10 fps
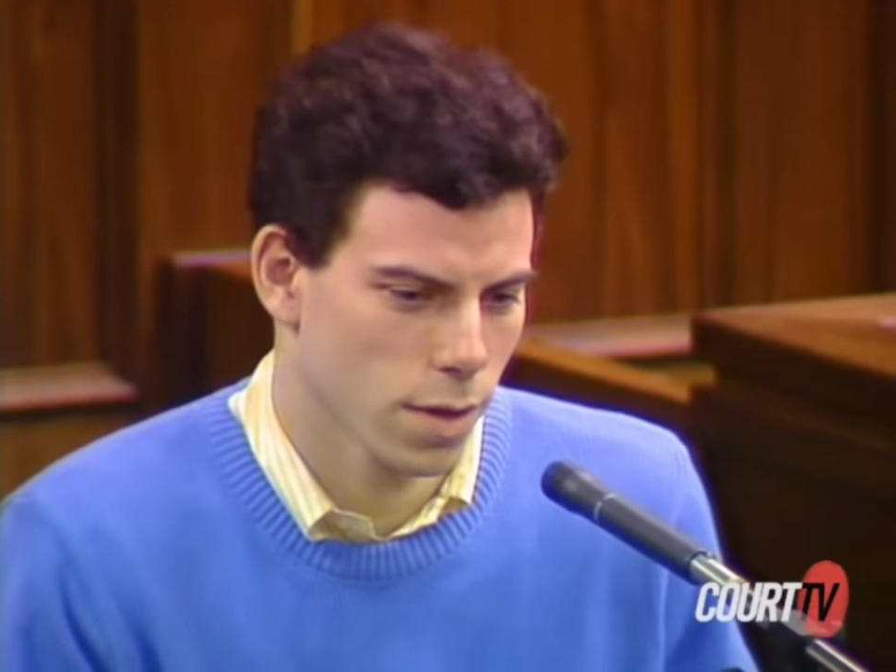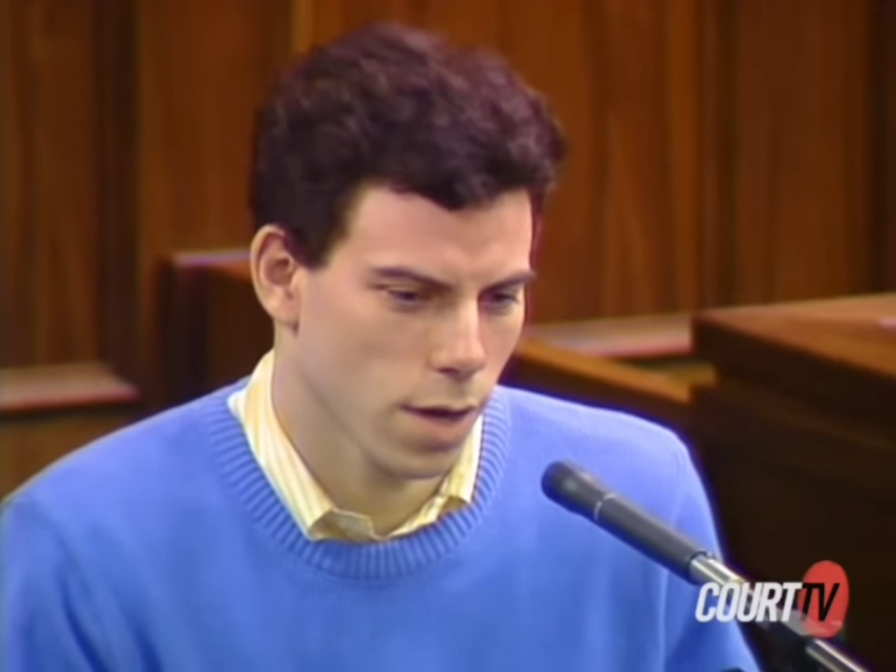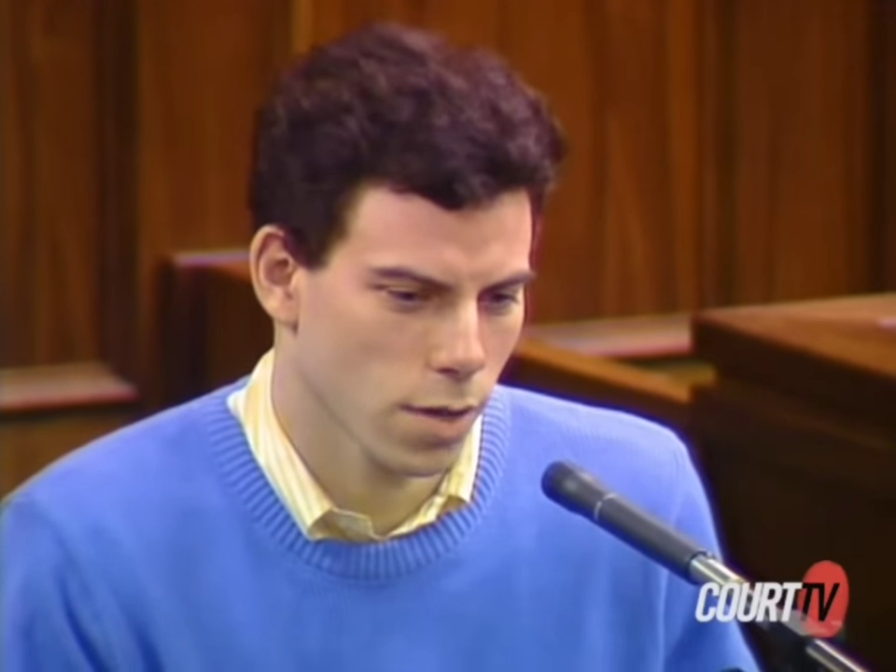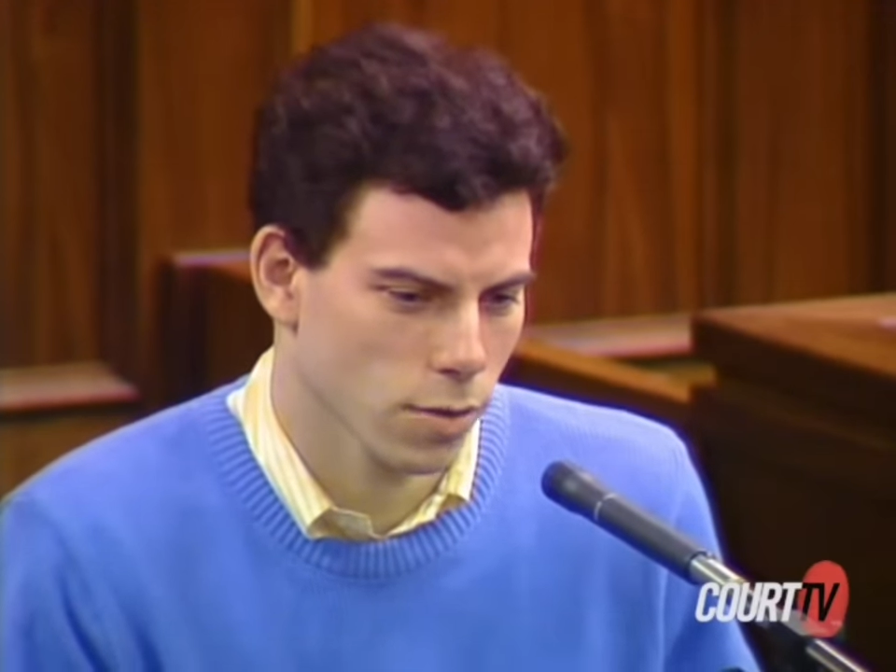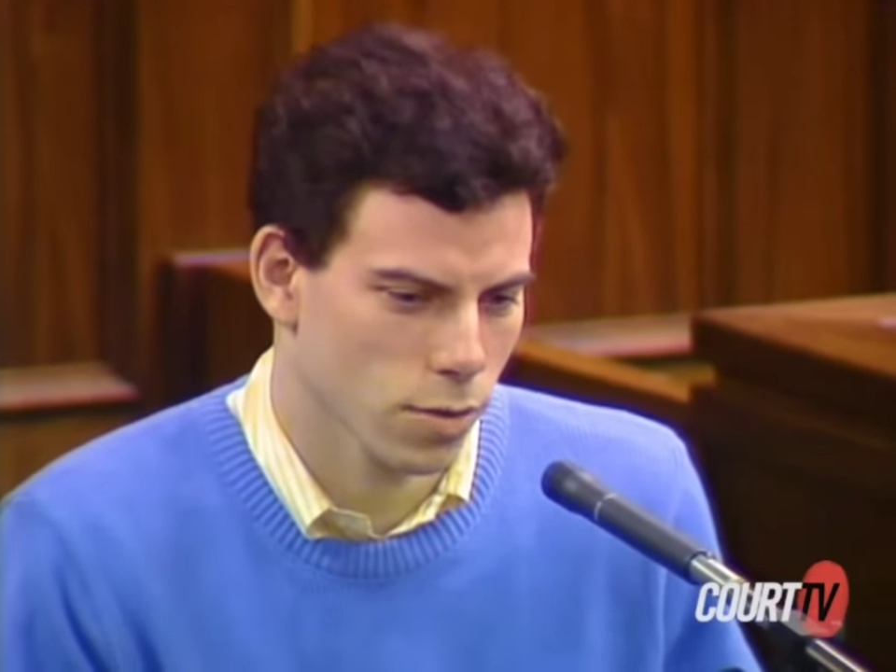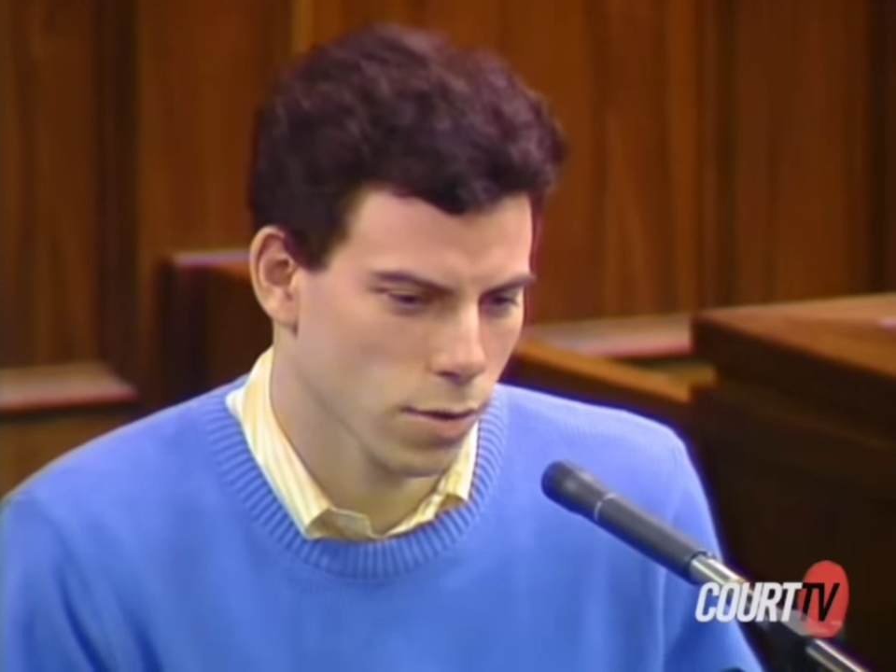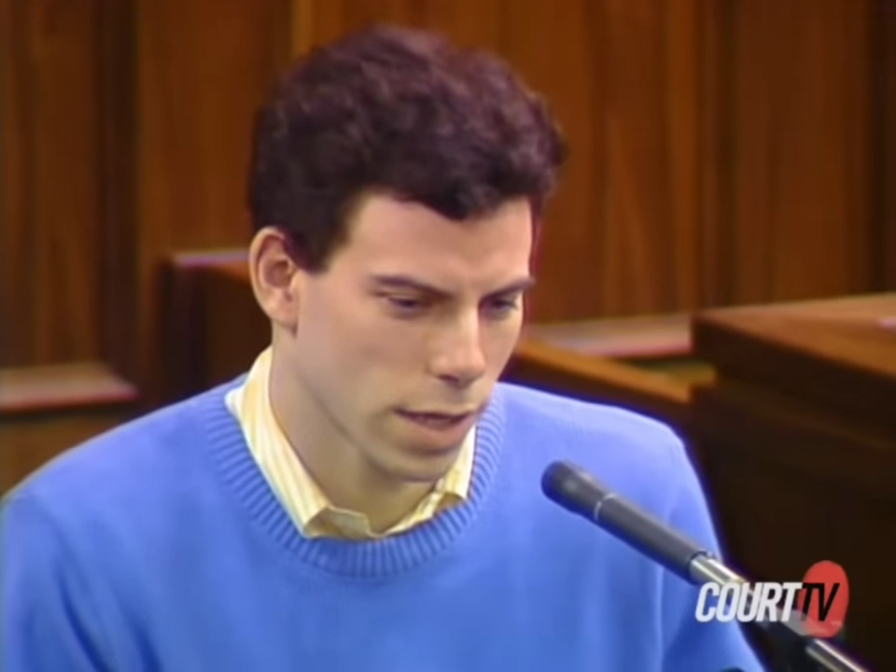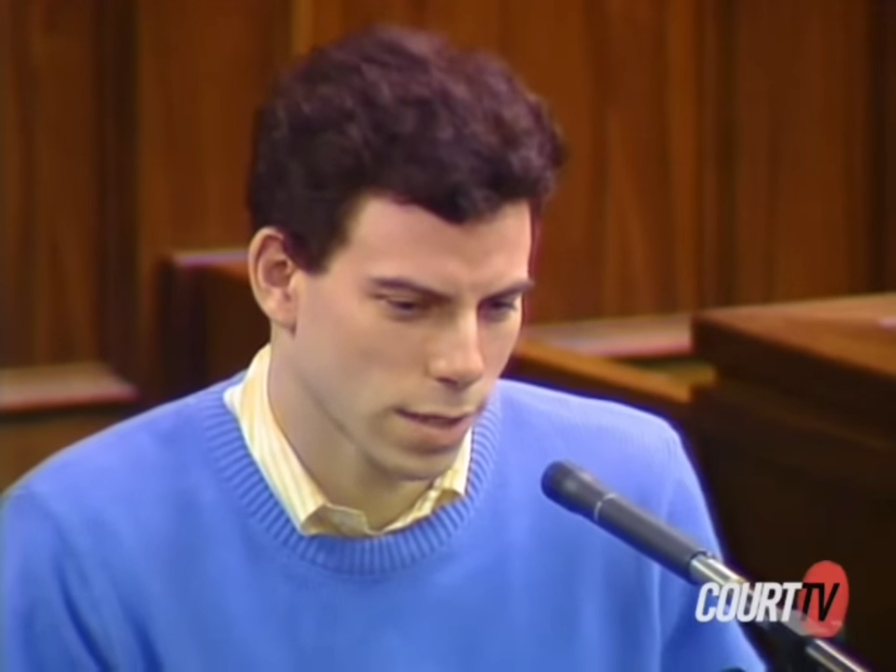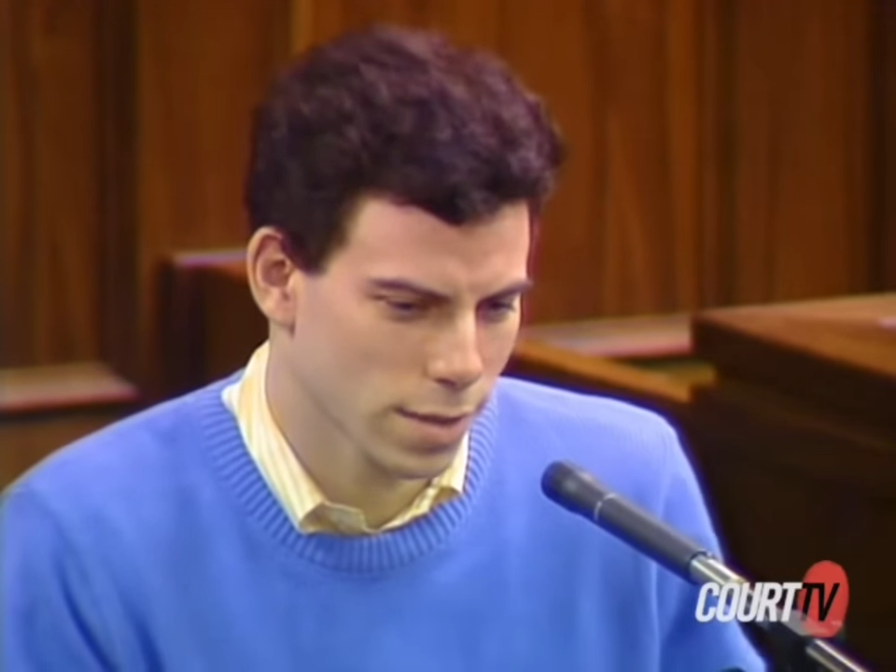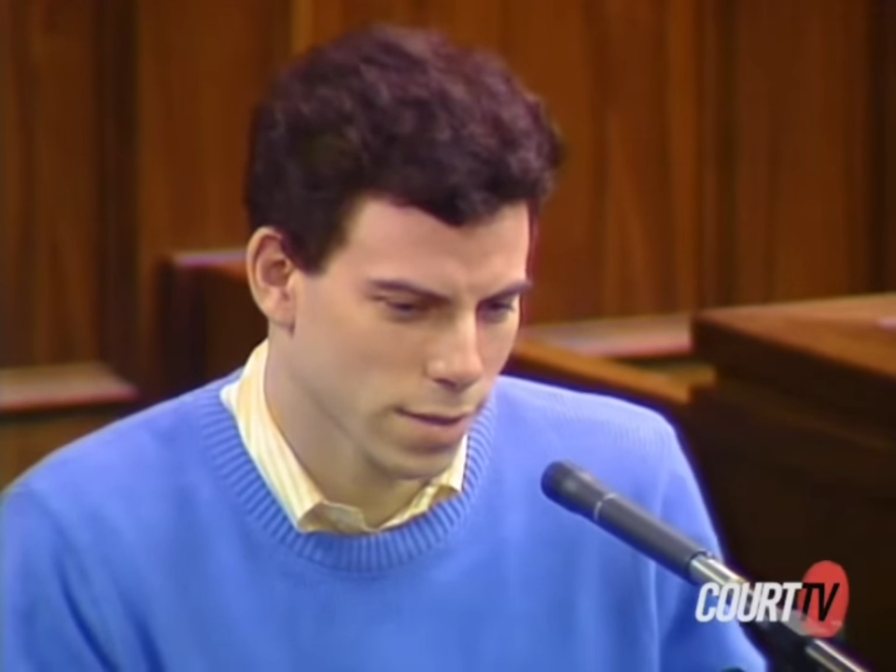color
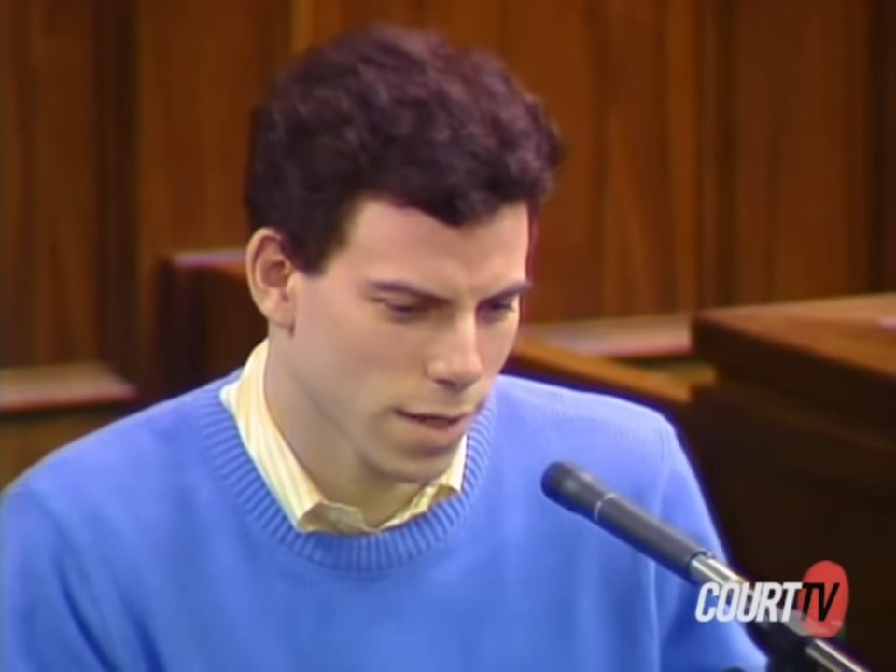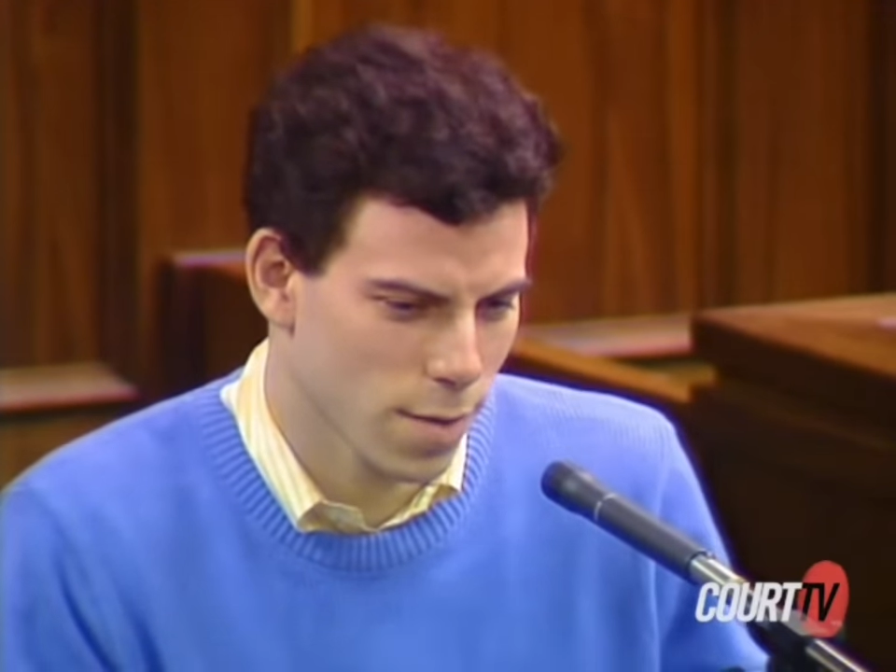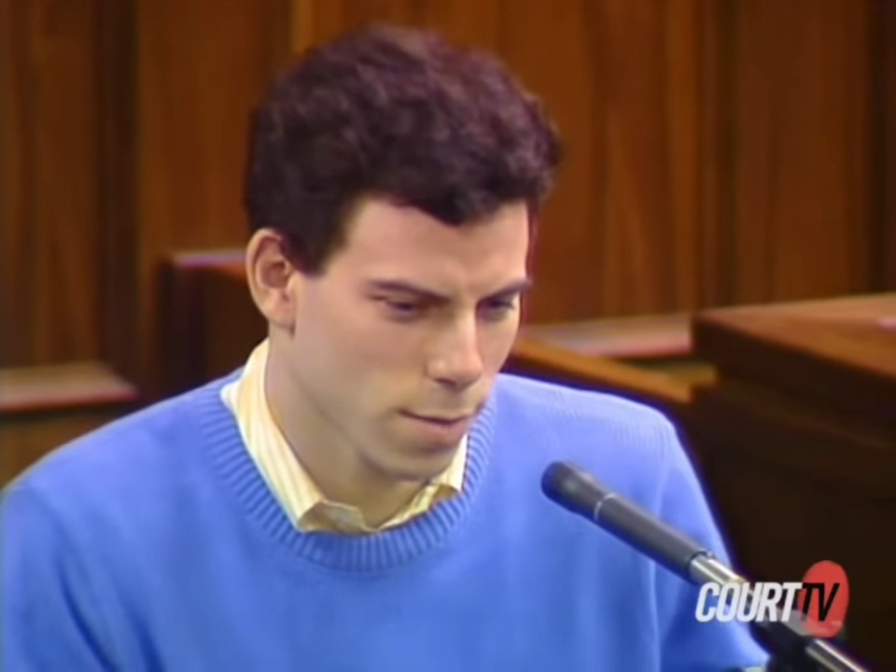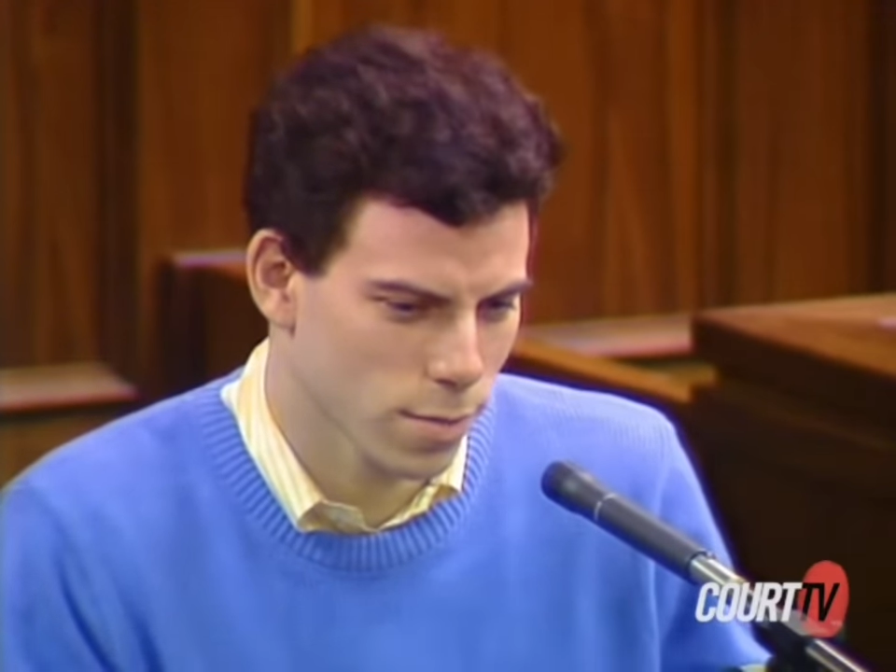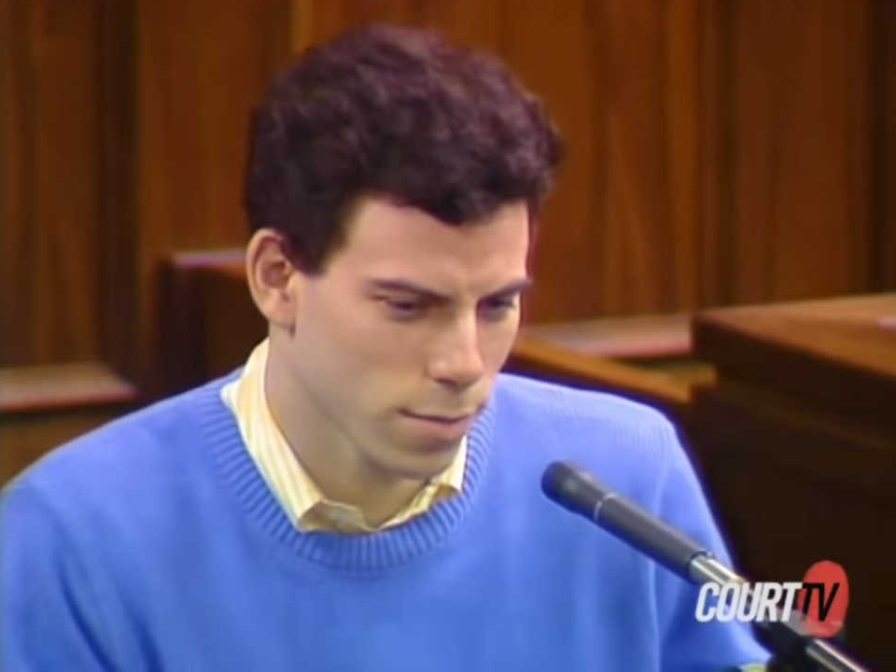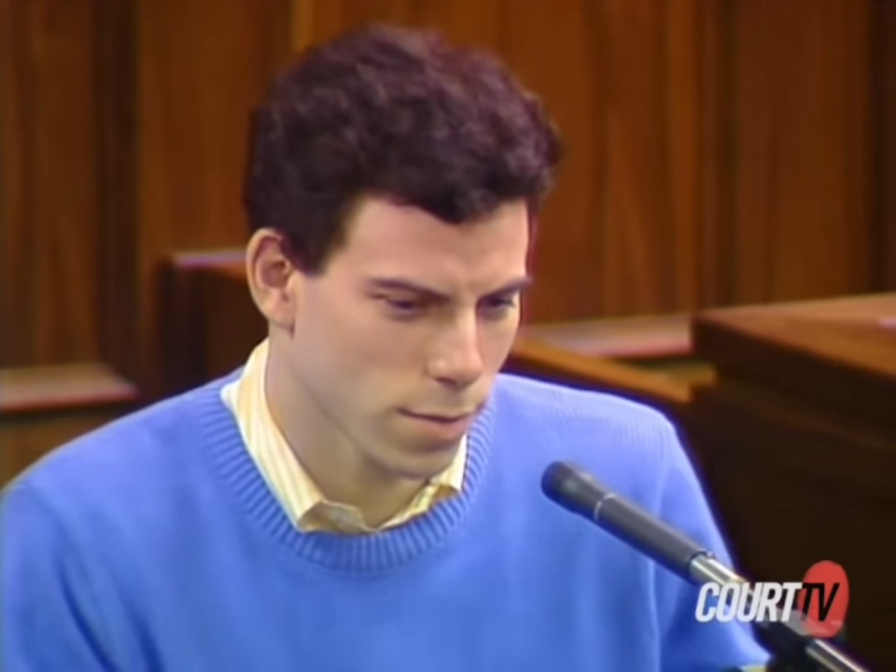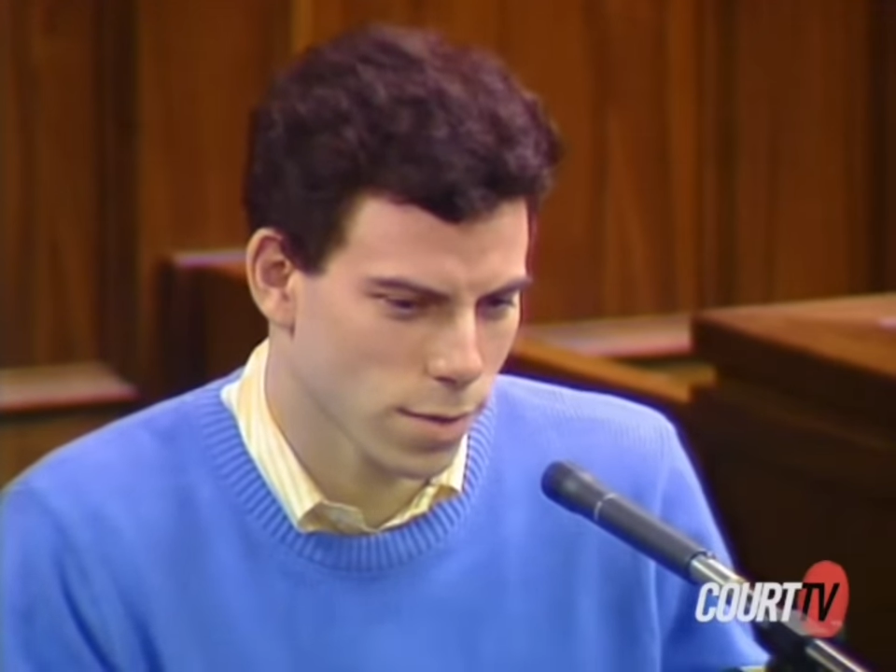and same,